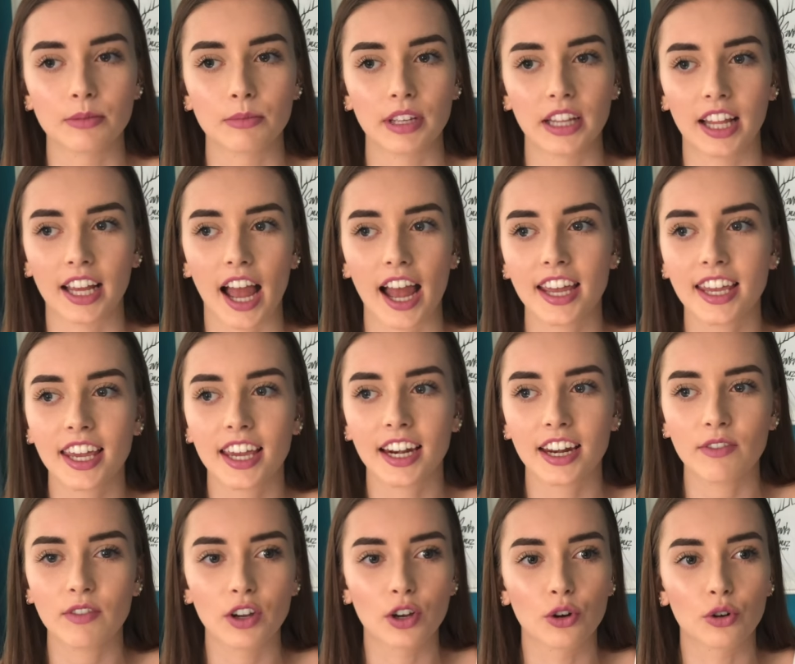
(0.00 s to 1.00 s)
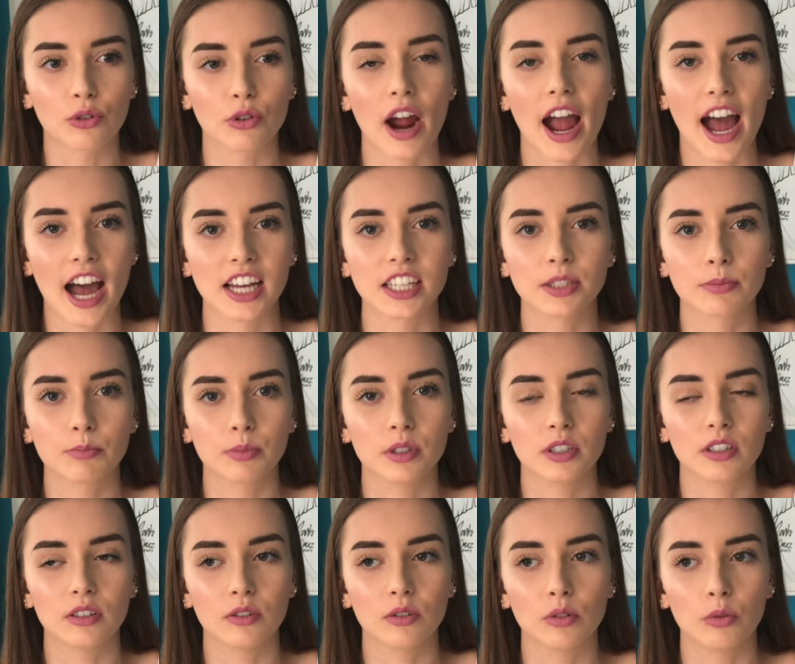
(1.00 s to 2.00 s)
to me. Like, I can't even grasp
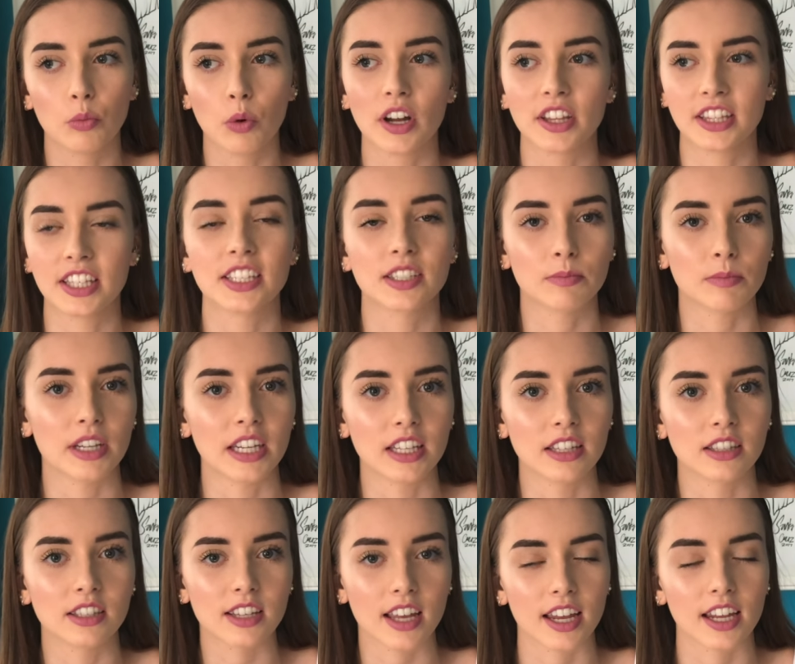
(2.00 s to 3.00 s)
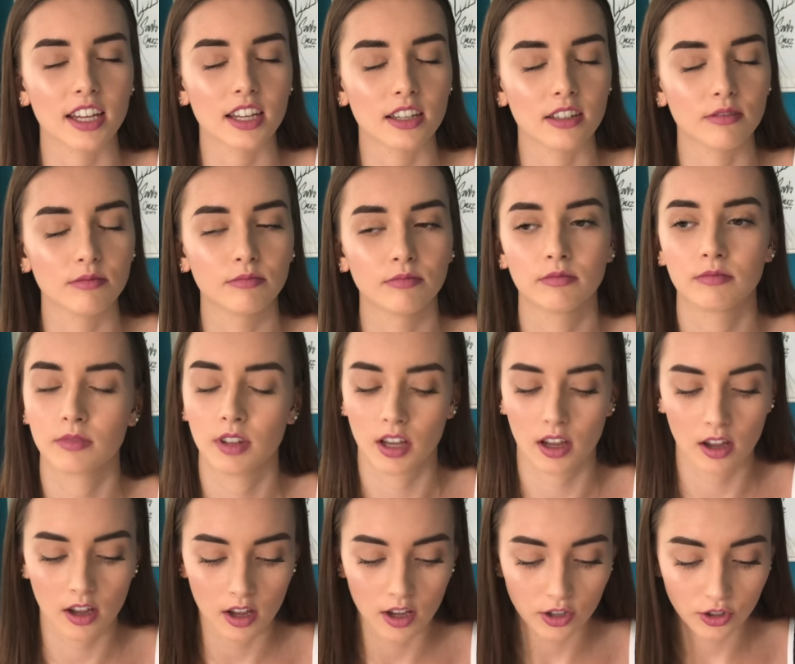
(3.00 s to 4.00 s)
what this means. Like, it,
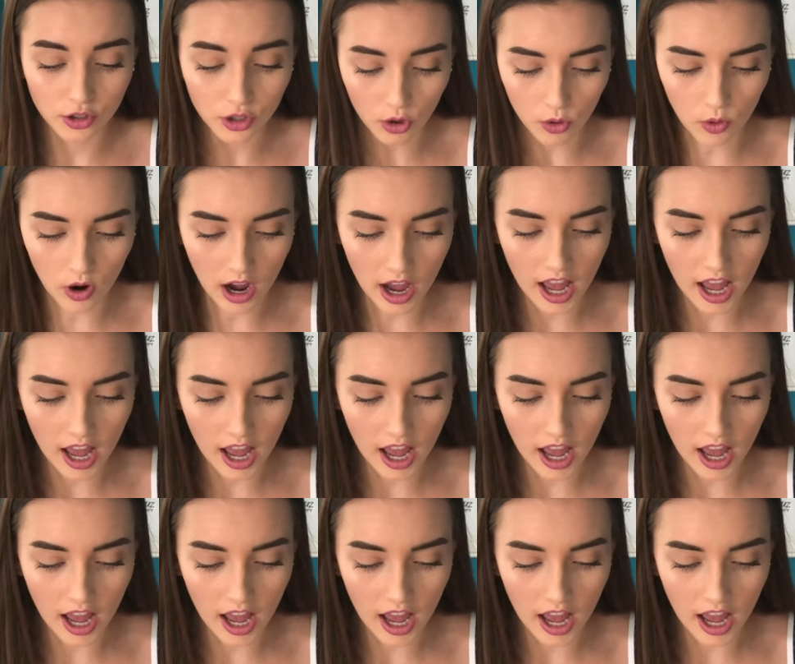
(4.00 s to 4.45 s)
so